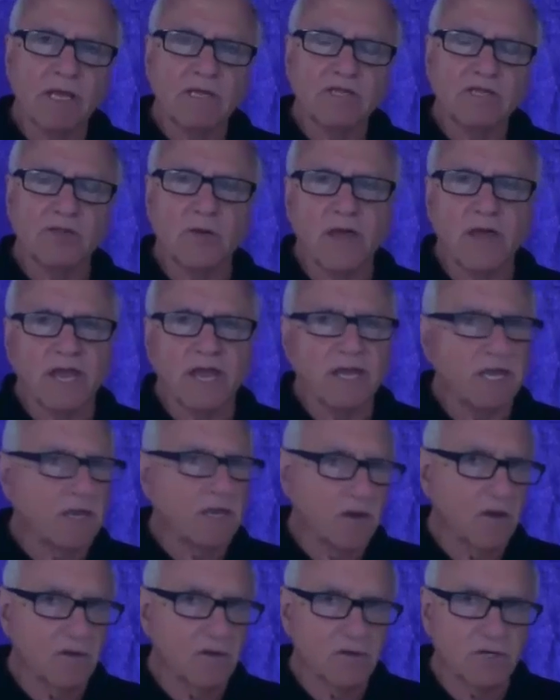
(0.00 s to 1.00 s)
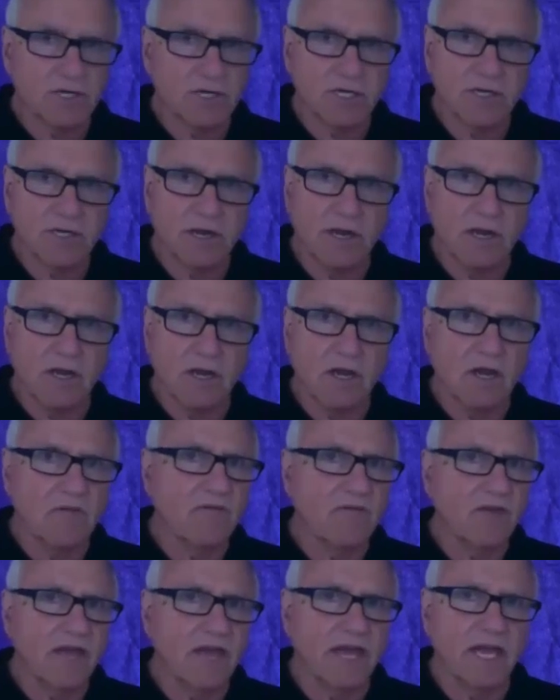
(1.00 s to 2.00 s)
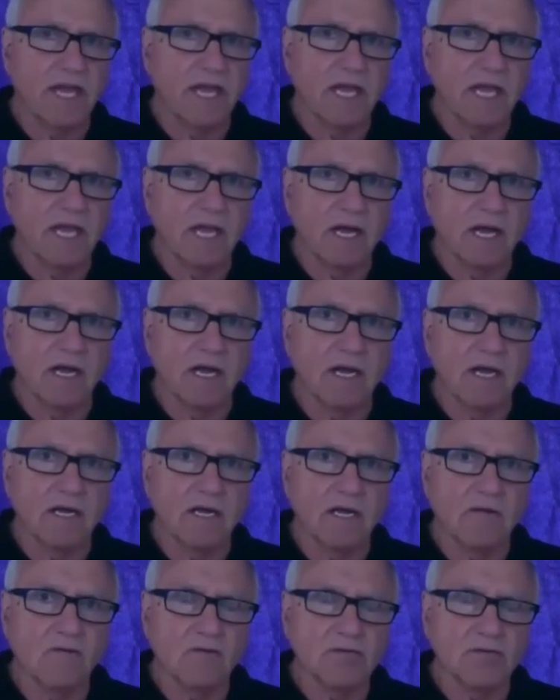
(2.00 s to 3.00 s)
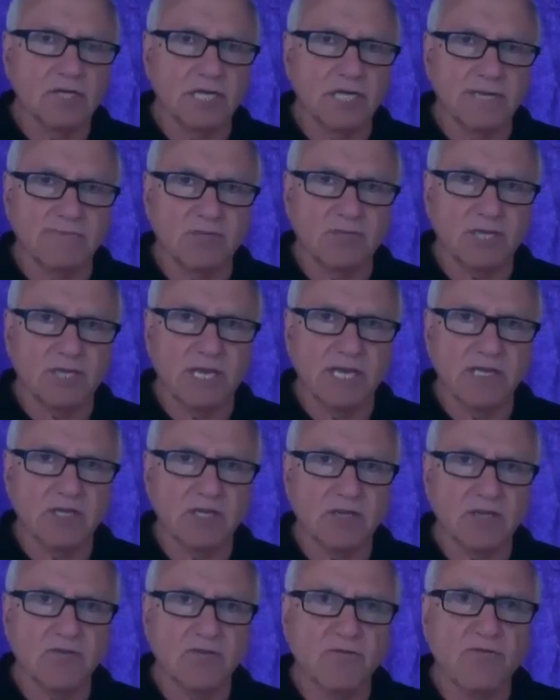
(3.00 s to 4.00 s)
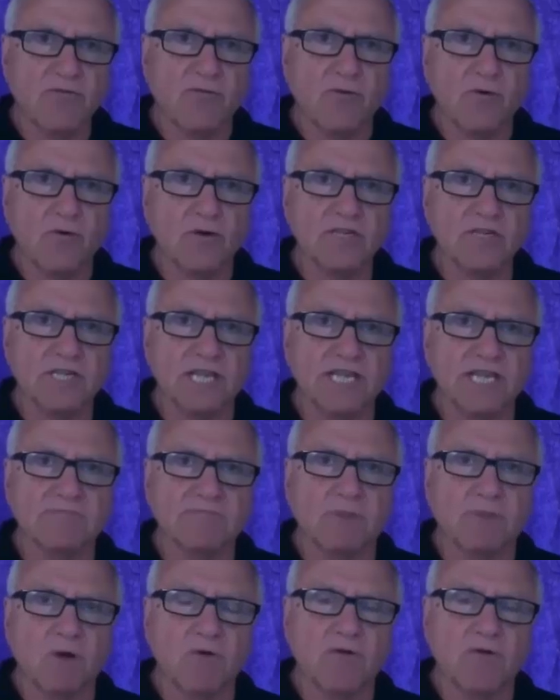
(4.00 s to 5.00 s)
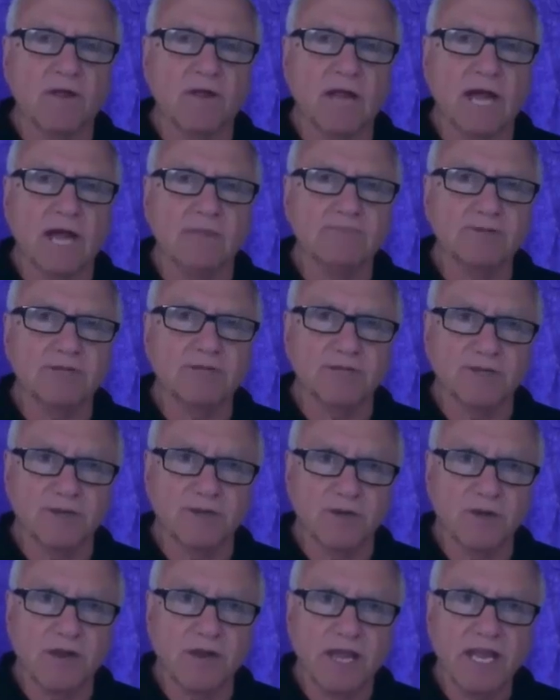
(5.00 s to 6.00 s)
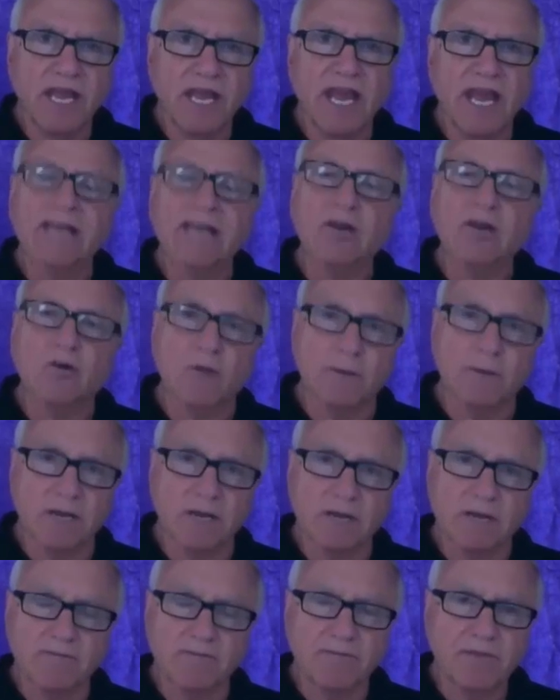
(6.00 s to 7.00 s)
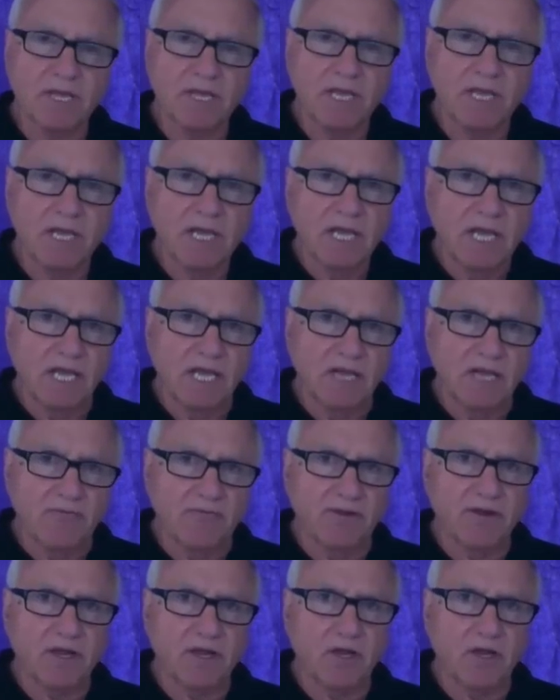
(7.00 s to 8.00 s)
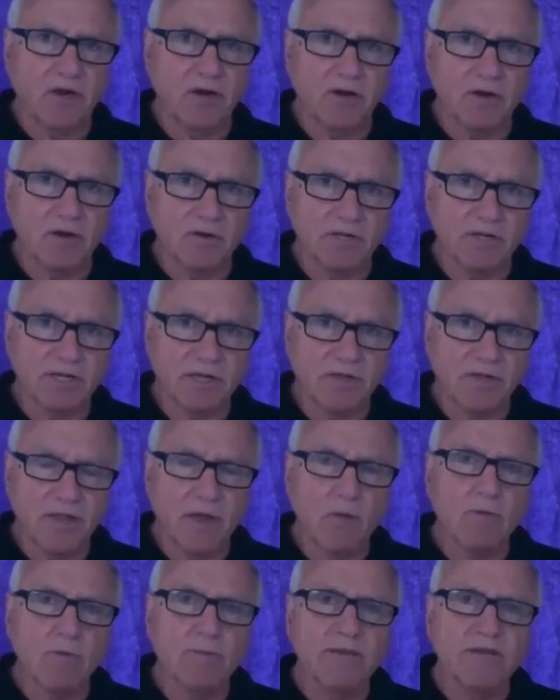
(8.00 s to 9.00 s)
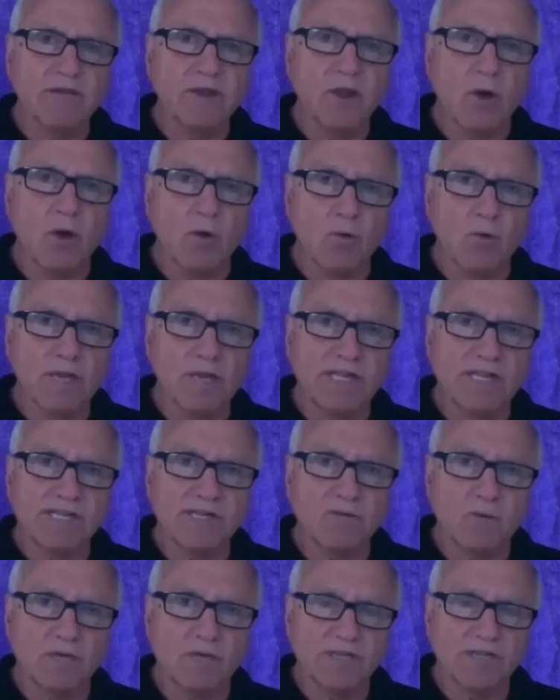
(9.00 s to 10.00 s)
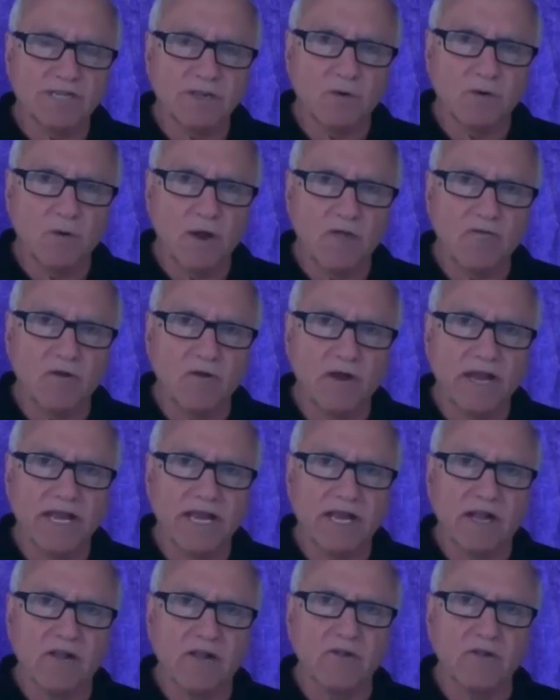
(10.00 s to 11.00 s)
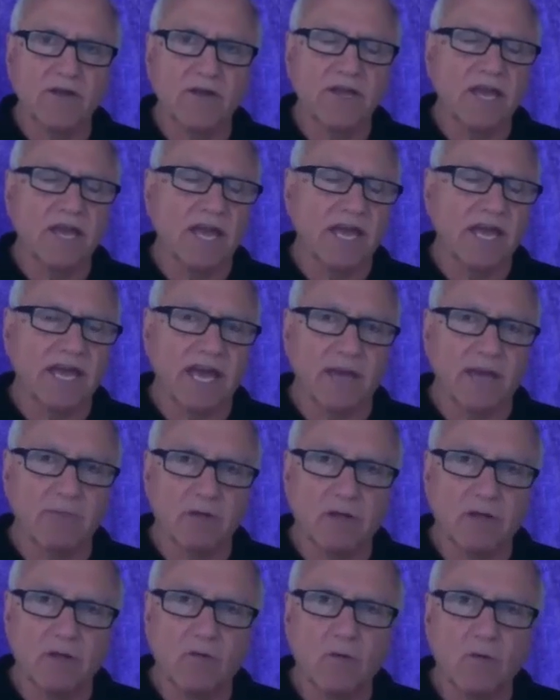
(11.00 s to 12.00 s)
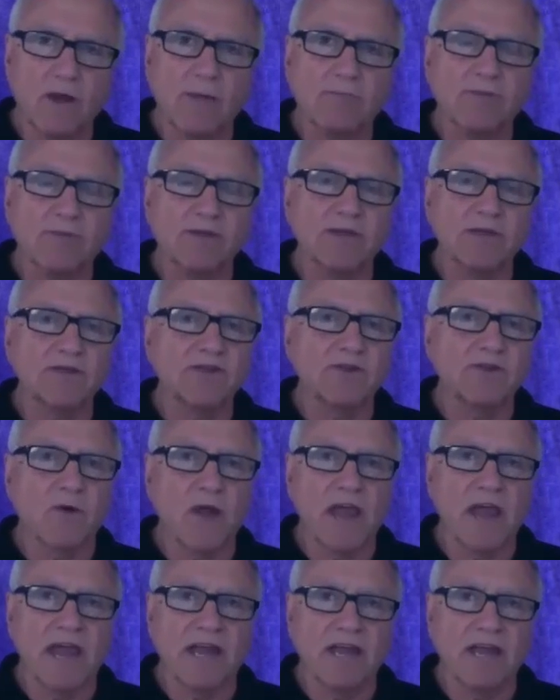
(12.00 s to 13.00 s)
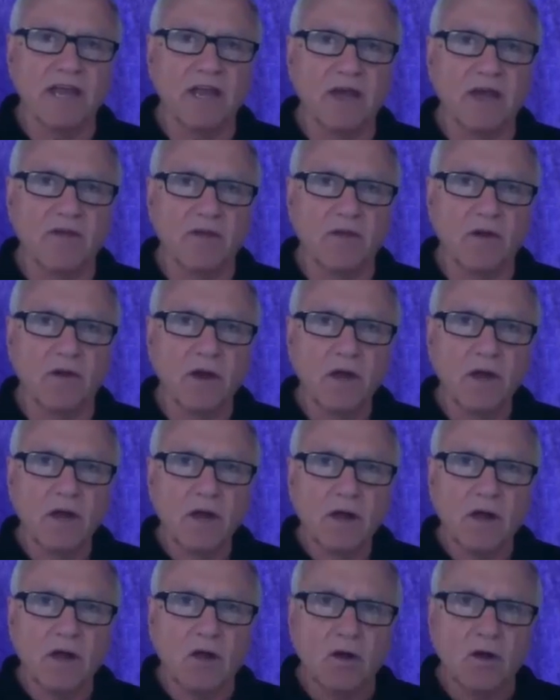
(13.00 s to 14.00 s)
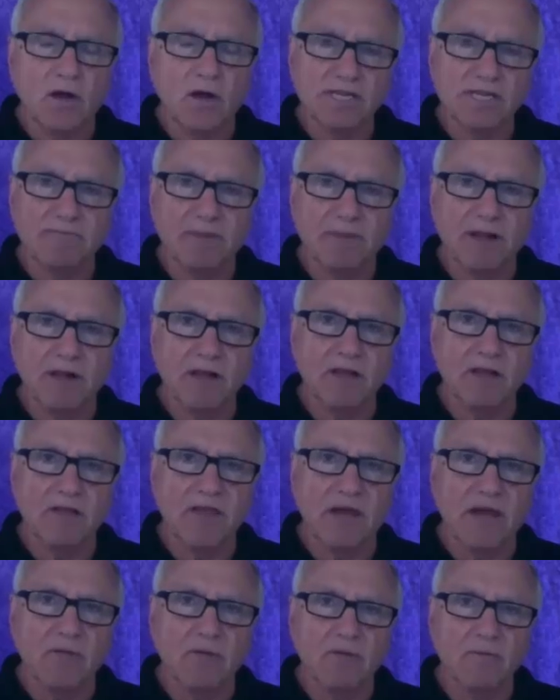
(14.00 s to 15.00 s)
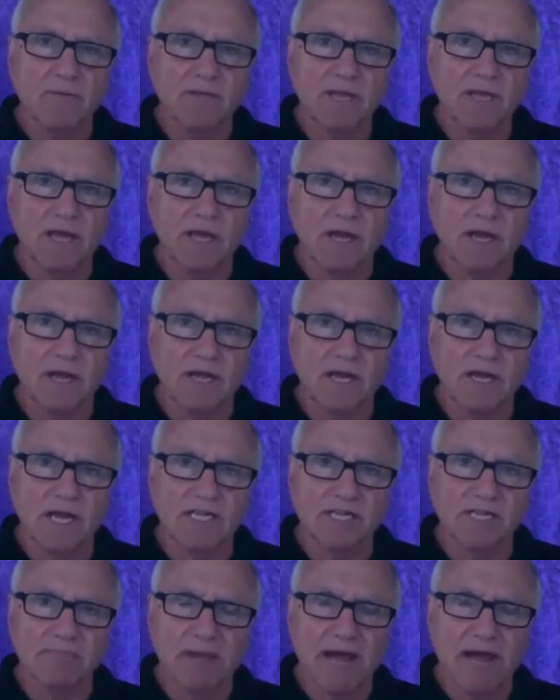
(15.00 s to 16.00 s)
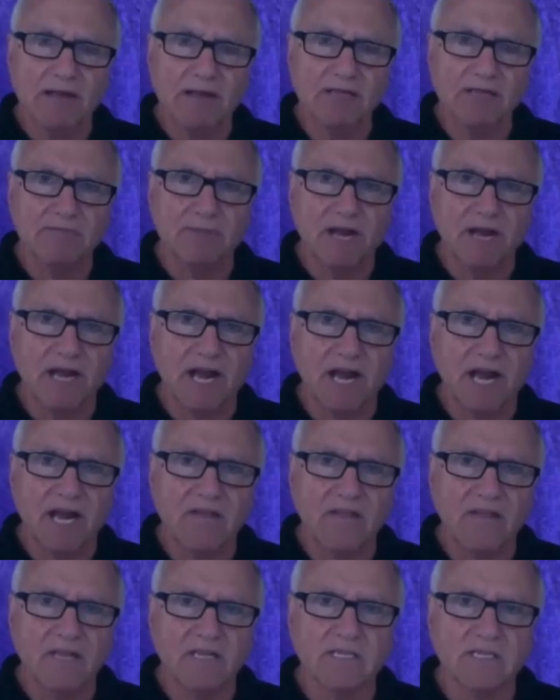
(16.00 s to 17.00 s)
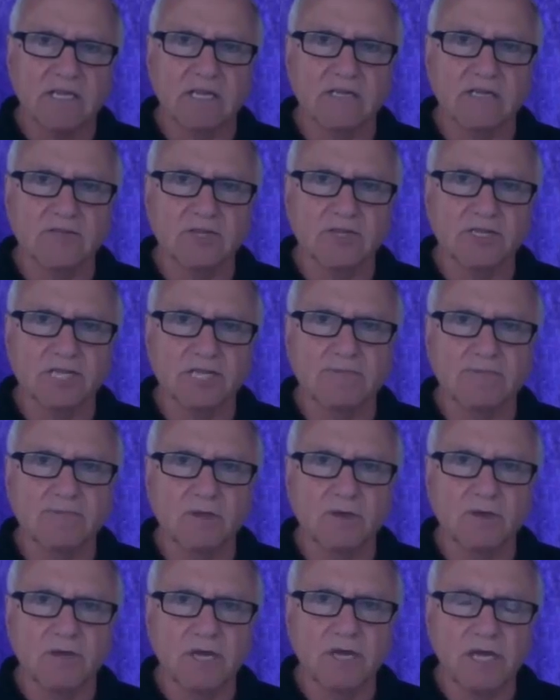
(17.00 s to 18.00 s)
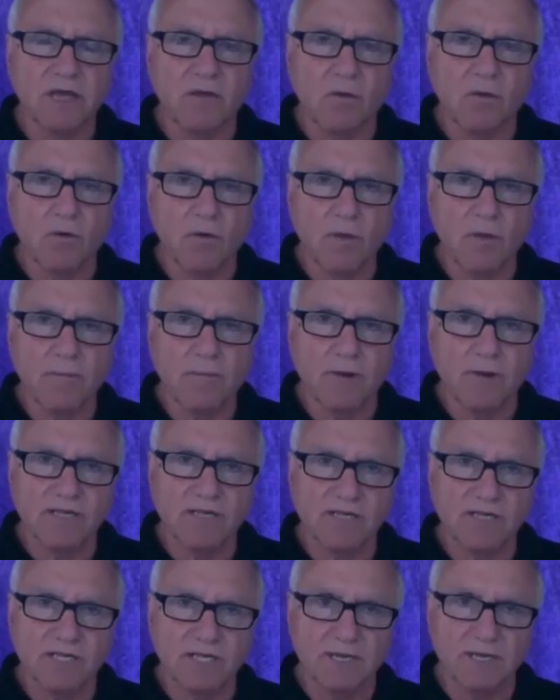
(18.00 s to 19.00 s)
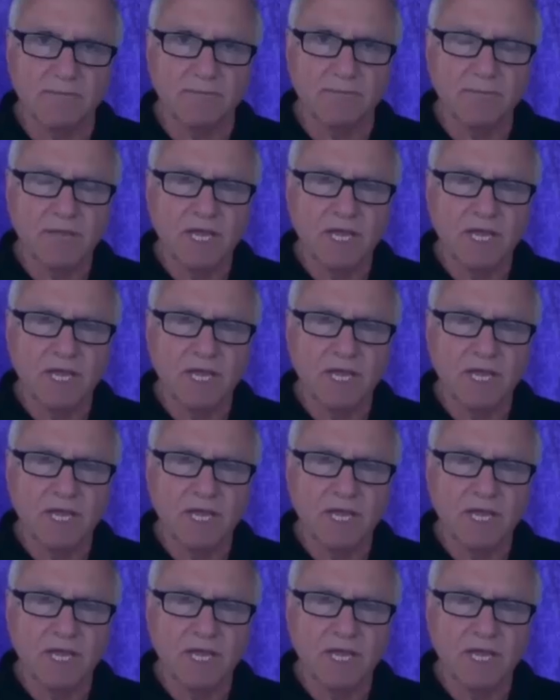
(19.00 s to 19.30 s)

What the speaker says: So any notion of a regime change through force is both absurd and criminal. If it occurs, there will be no reason whatsoever, including chemical weapons or any other cause belli that will be espoused by either the intelligence community or the president.